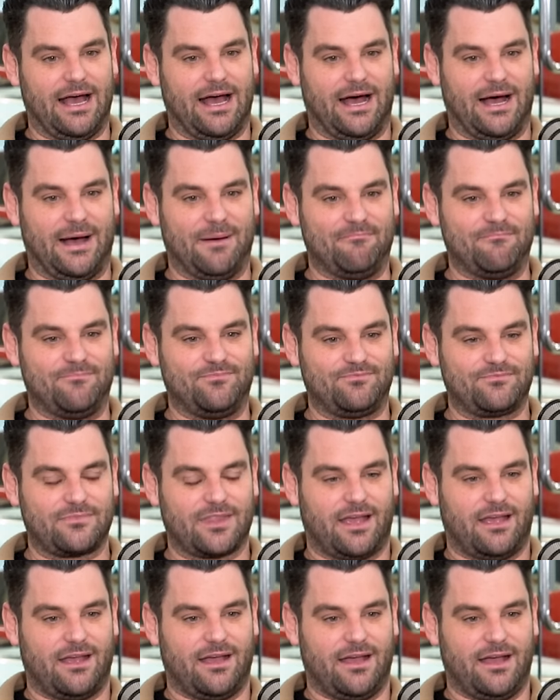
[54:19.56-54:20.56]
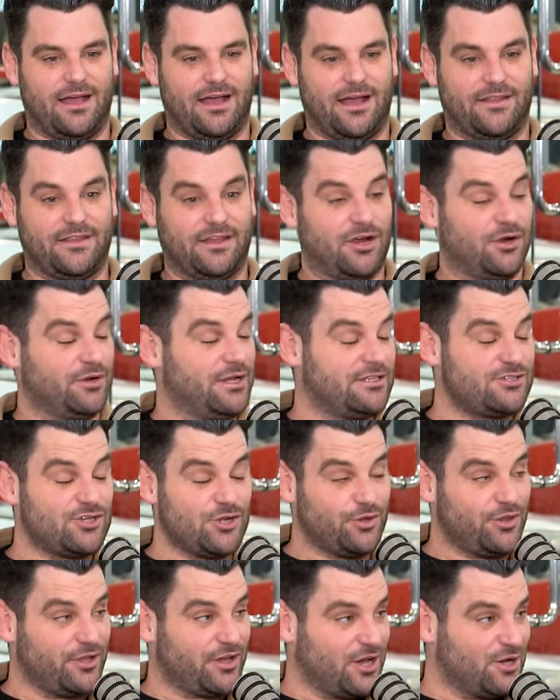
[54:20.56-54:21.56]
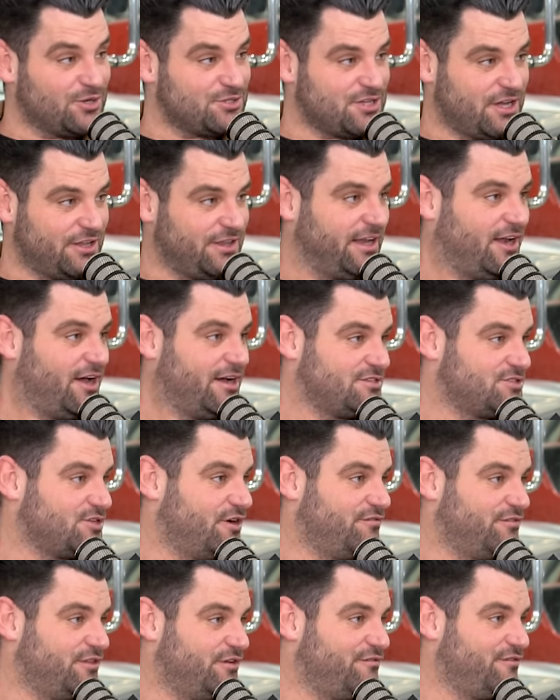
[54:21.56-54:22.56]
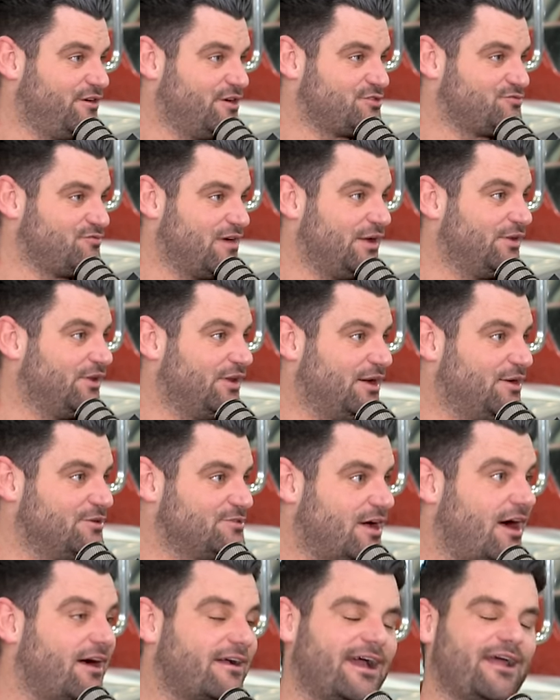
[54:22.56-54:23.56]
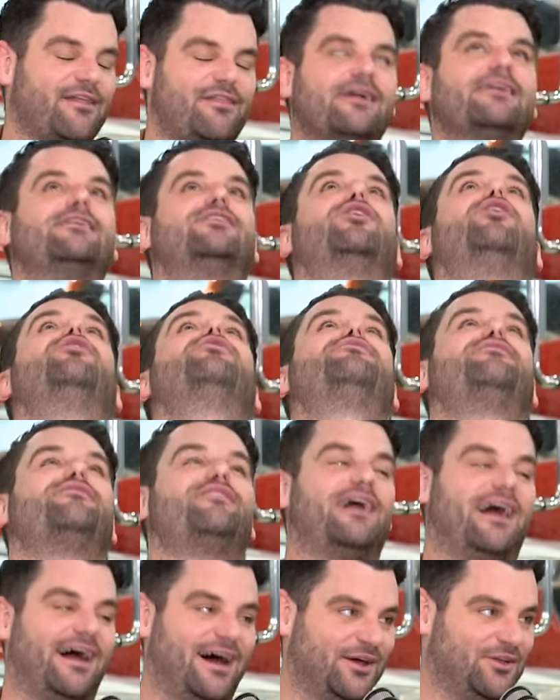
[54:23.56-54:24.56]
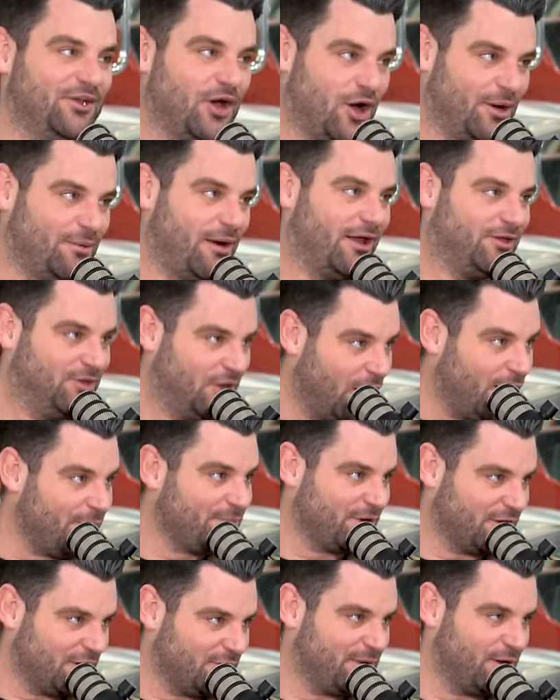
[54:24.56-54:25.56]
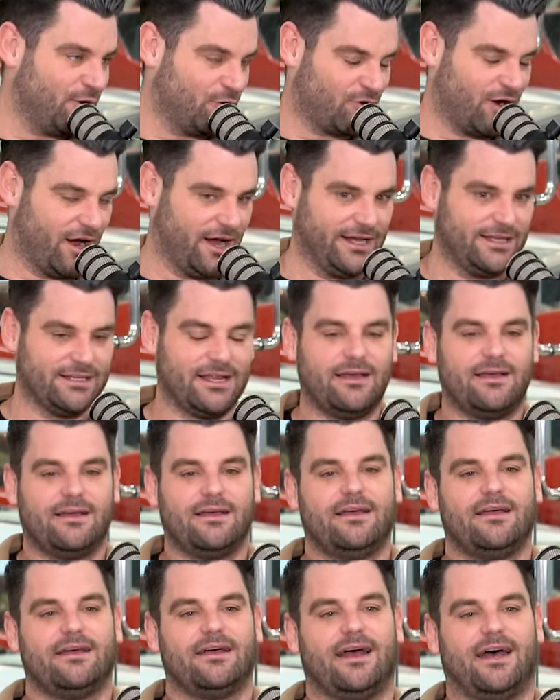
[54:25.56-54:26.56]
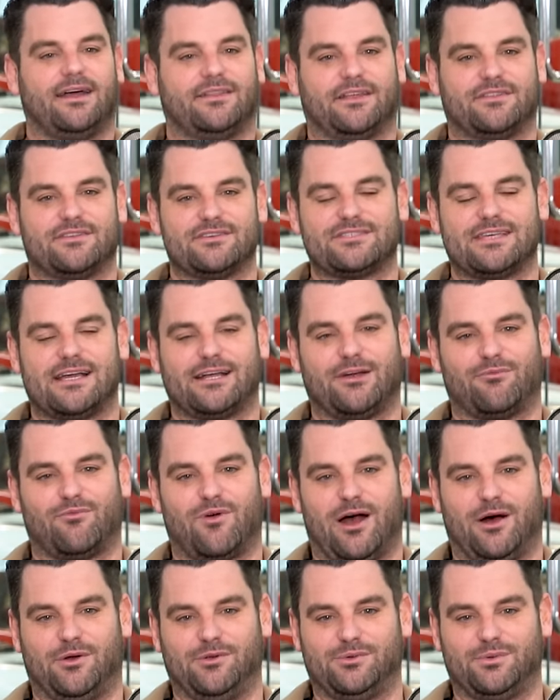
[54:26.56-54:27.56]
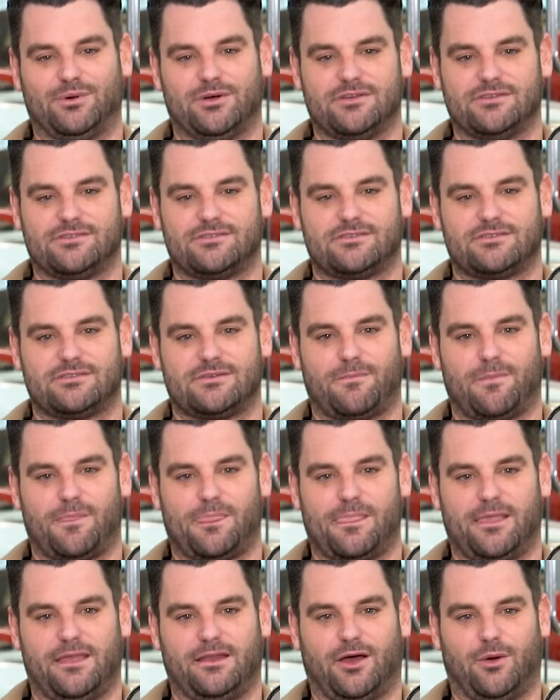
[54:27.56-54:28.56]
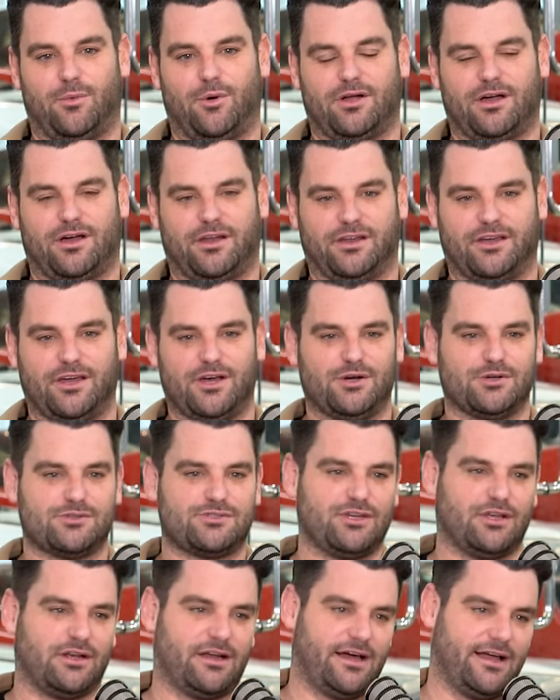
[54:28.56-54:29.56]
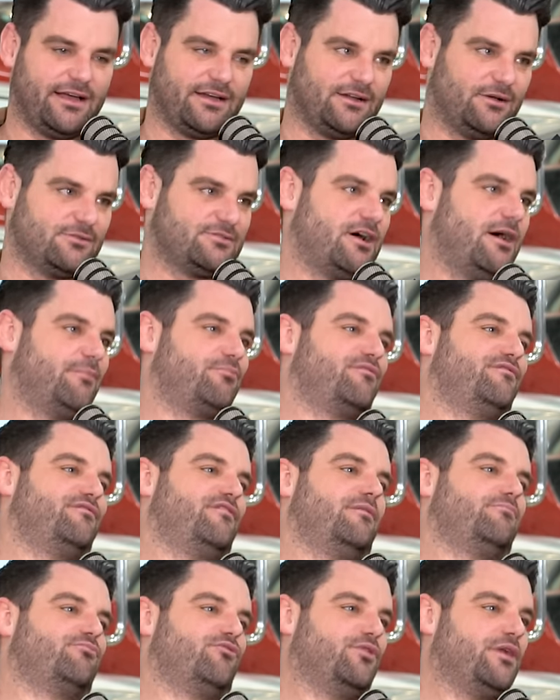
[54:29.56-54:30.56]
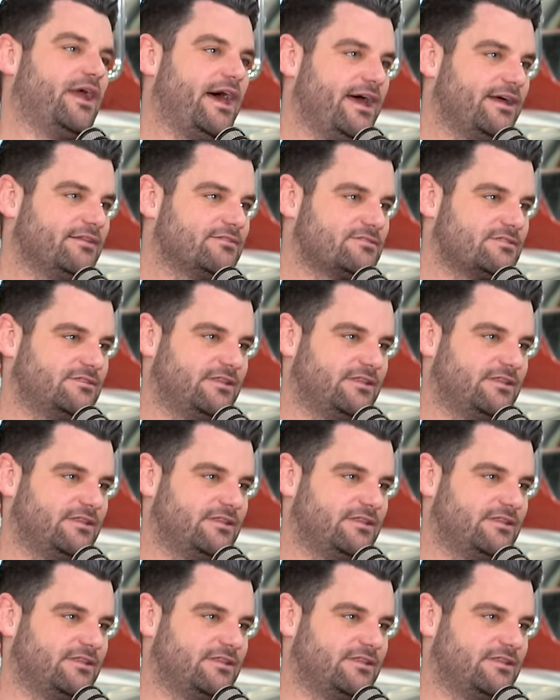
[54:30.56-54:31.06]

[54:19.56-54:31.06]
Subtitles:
And then only two of the girls turned their lights off in the first round and I was like, okay, thank God for that. I know I'm gonna be all right. And then the second round was, you know, what kind of girls do you like? And I was like, I prefer brunettes.